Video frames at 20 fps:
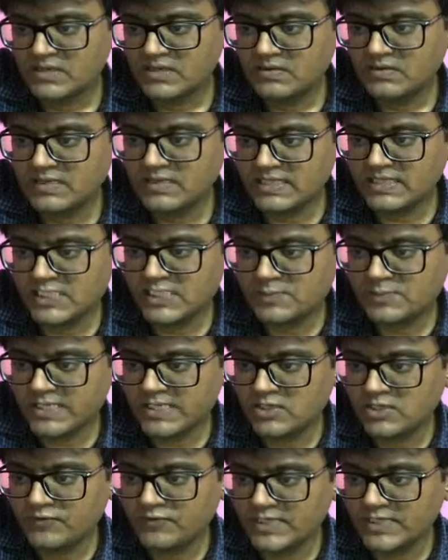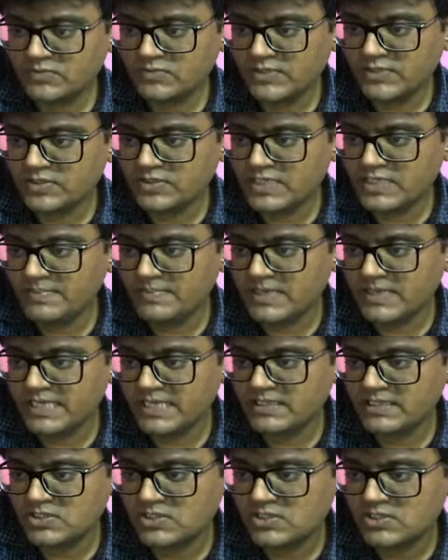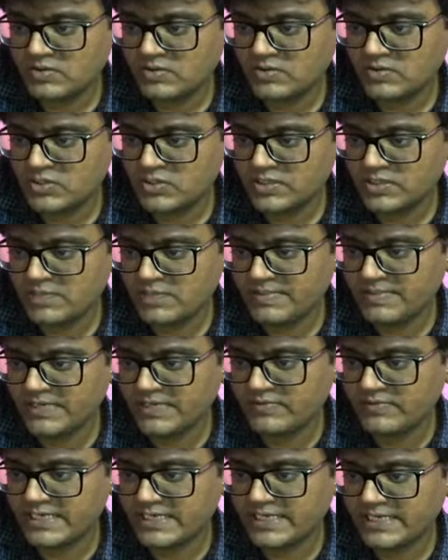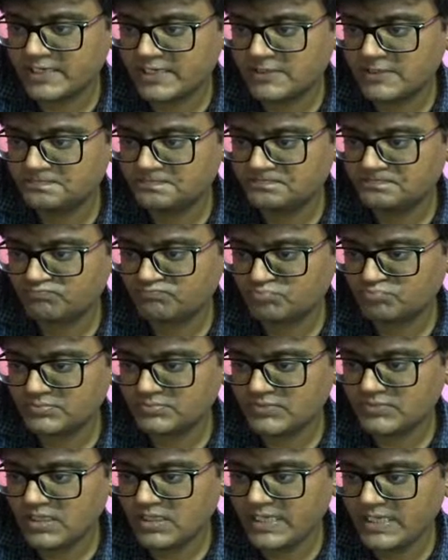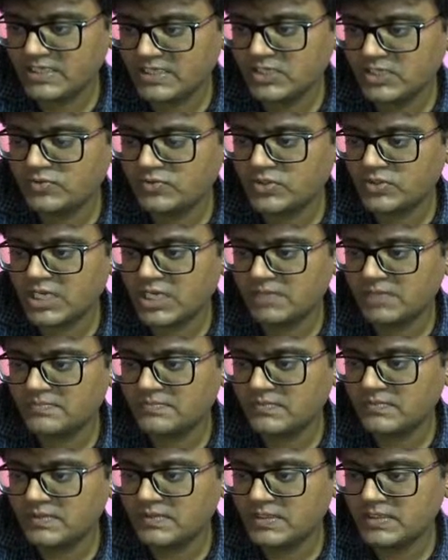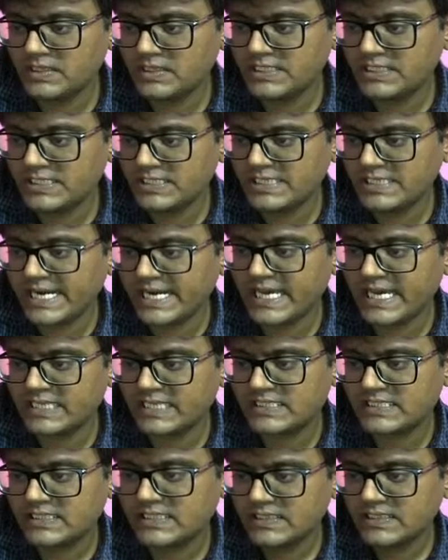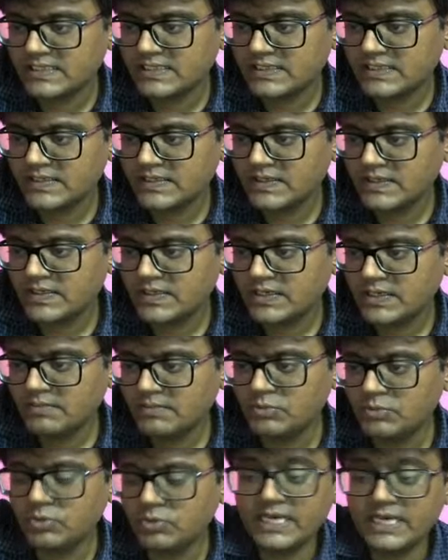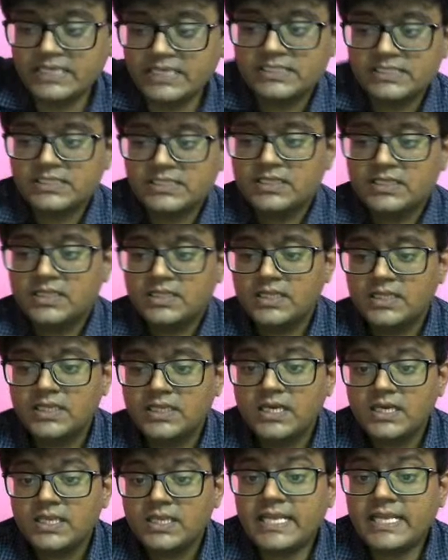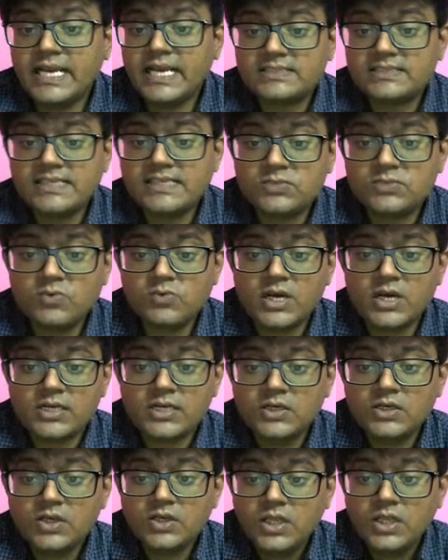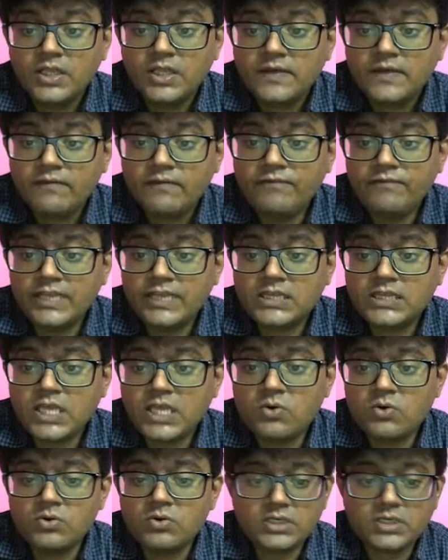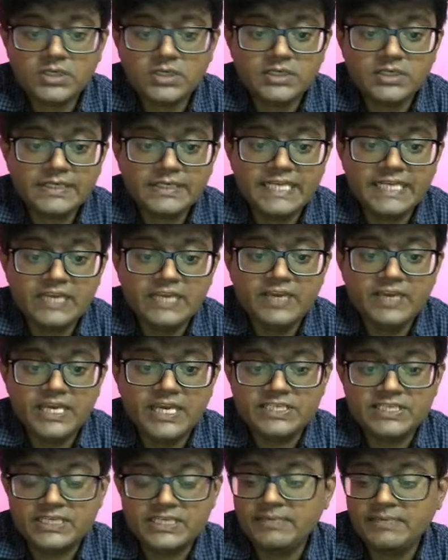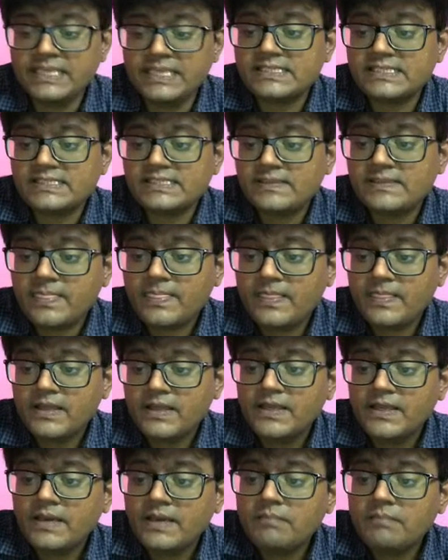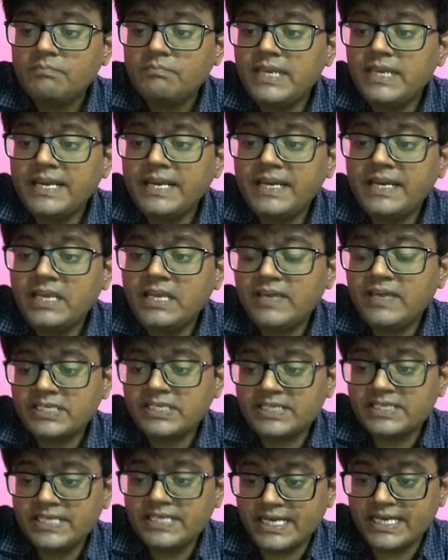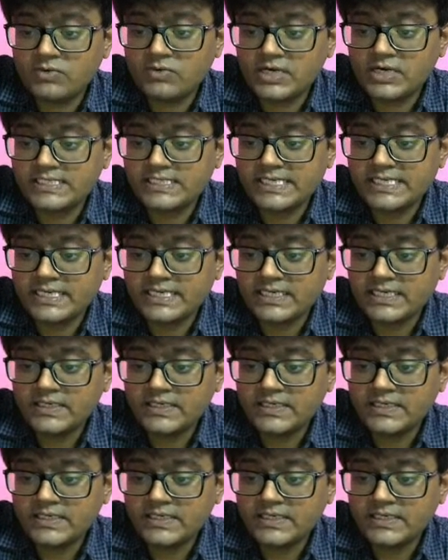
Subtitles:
With respect to first, we should keep it like this. No, we should keep it inverted. Like this we should keep. This is A dash, mu dash. They're asking us what? without deviation means mean deviation here. What is it?